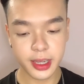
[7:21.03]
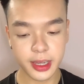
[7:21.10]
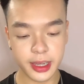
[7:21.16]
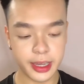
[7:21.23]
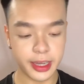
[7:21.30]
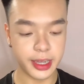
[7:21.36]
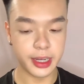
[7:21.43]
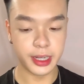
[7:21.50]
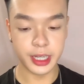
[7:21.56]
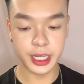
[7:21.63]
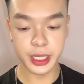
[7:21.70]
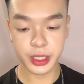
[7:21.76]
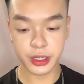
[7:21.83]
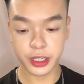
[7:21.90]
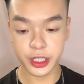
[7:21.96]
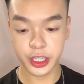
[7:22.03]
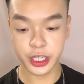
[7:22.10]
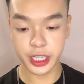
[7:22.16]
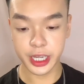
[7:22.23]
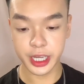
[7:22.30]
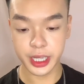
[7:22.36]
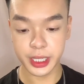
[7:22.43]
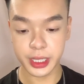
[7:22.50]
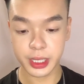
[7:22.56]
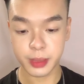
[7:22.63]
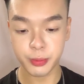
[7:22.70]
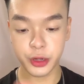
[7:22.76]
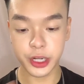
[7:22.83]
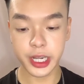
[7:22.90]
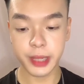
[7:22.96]
And these are the shades
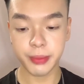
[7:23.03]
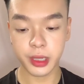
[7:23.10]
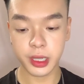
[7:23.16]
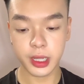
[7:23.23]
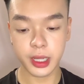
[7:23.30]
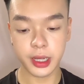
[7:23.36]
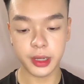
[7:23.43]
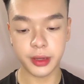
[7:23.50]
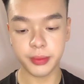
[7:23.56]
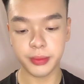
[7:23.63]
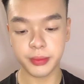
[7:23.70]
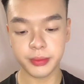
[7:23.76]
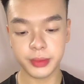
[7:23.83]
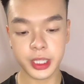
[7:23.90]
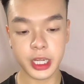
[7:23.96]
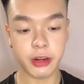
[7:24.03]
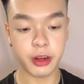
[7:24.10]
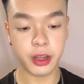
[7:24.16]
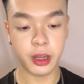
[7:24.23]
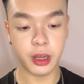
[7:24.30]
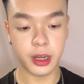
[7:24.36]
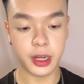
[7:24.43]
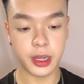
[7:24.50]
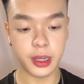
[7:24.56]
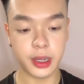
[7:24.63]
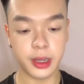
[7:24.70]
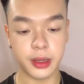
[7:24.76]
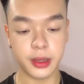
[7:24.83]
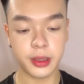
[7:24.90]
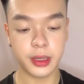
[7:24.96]
Pretty Plum,
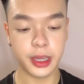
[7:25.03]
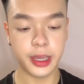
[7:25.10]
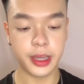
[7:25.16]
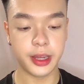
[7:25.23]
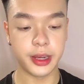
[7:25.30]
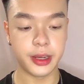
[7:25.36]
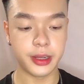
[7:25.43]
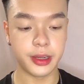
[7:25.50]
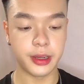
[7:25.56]
Terracotta, and